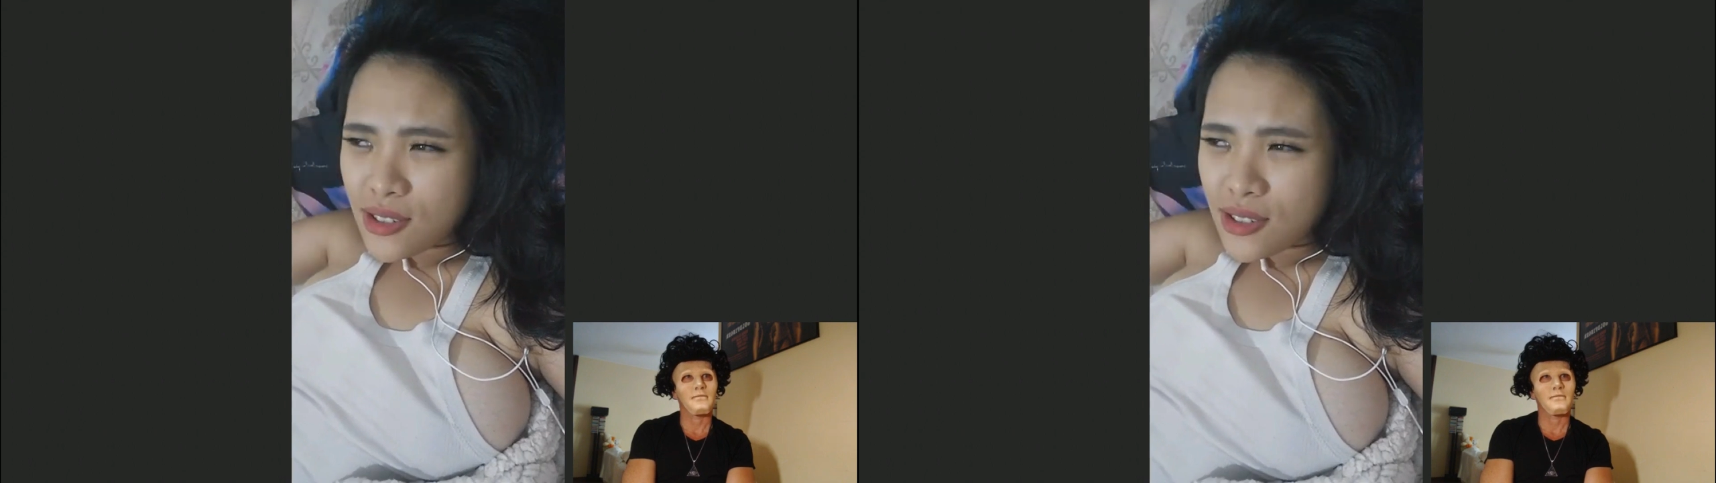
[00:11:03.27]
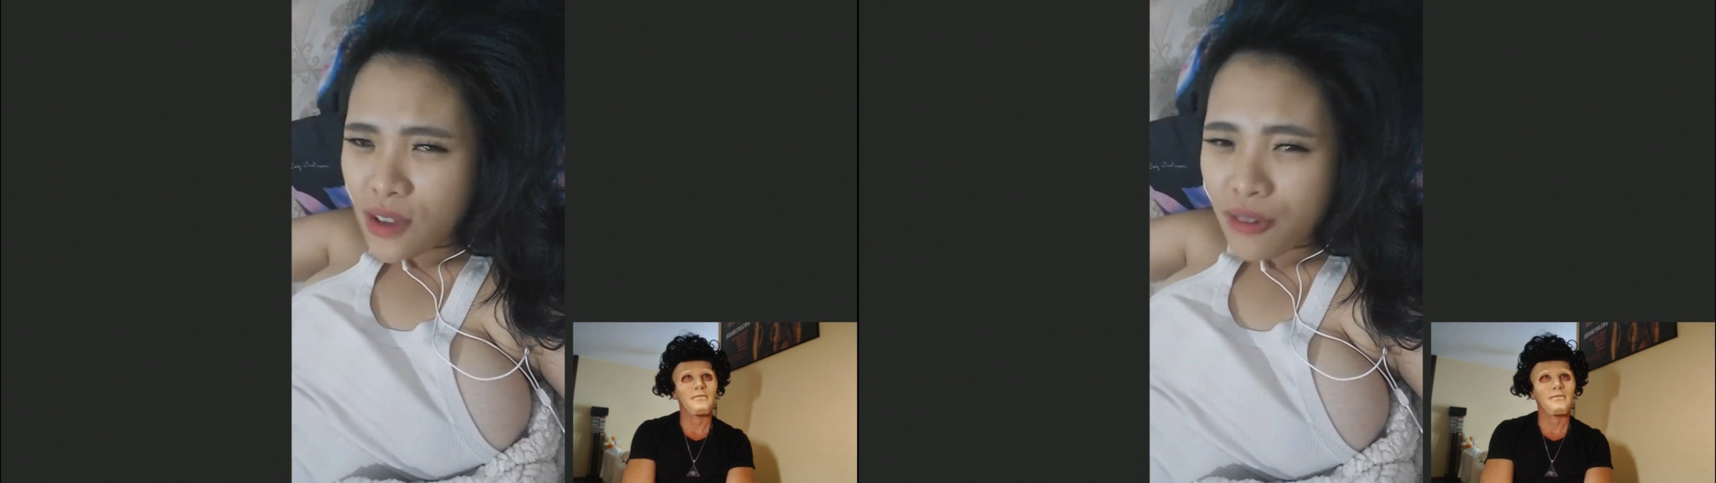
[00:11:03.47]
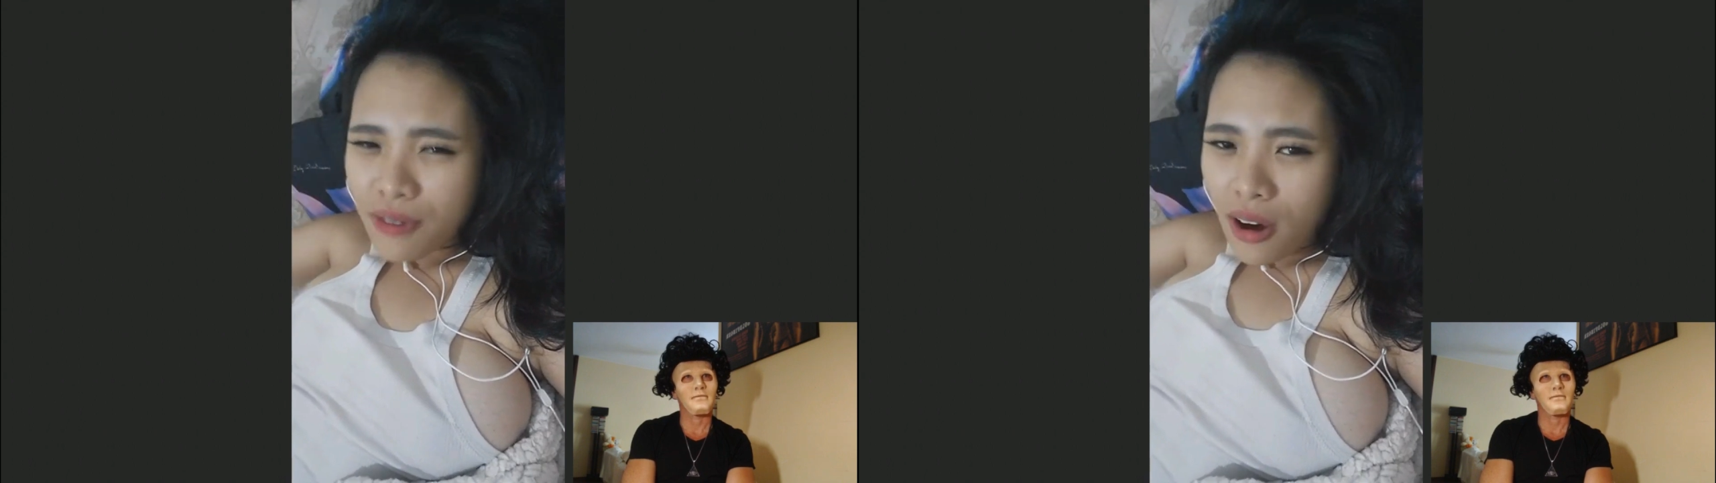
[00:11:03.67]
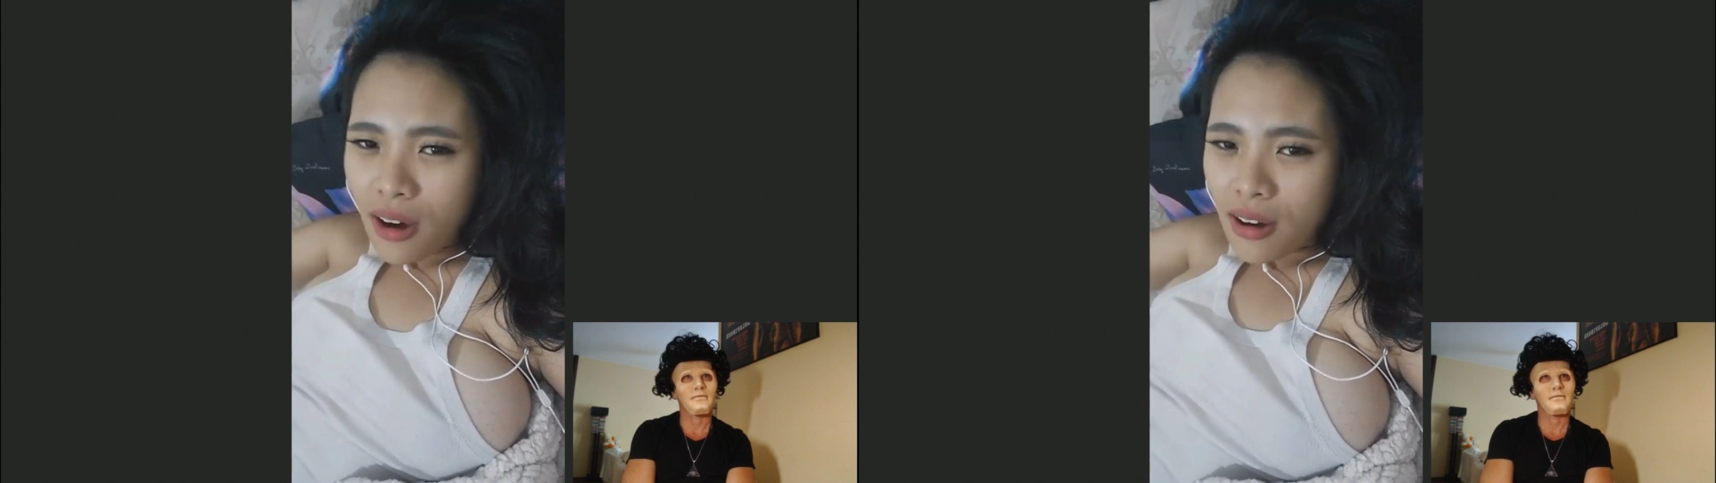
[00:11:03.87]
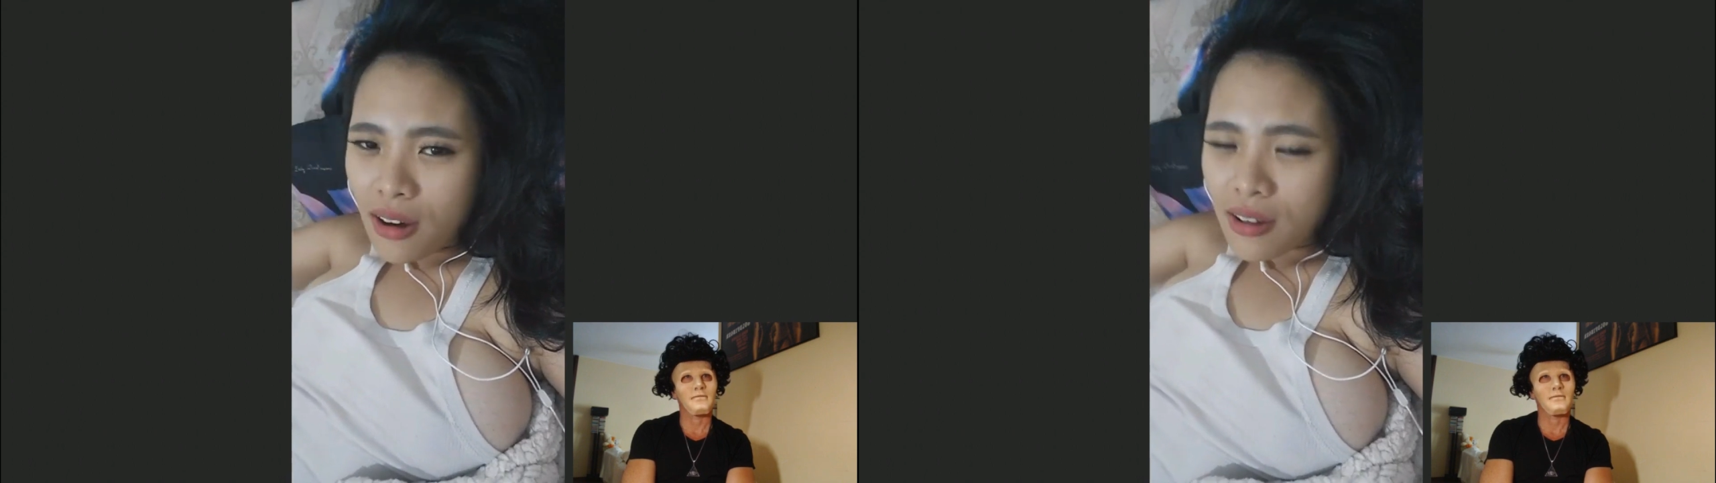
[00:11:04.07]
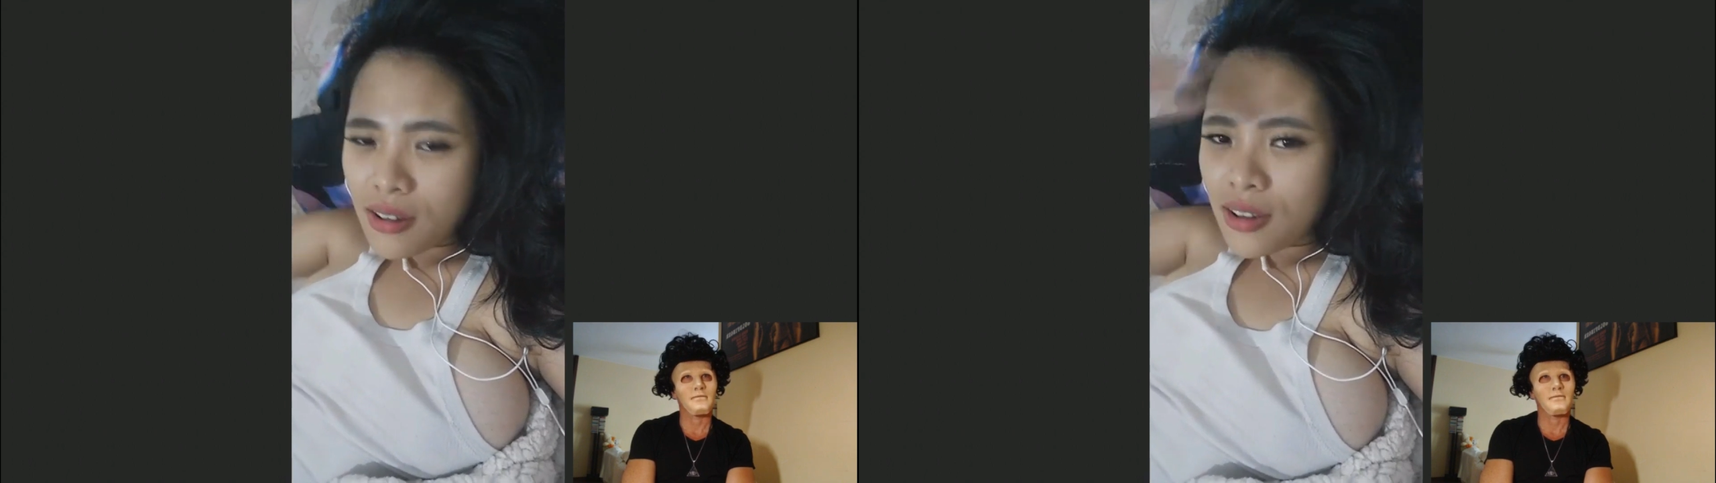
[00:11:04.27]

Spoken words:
so far.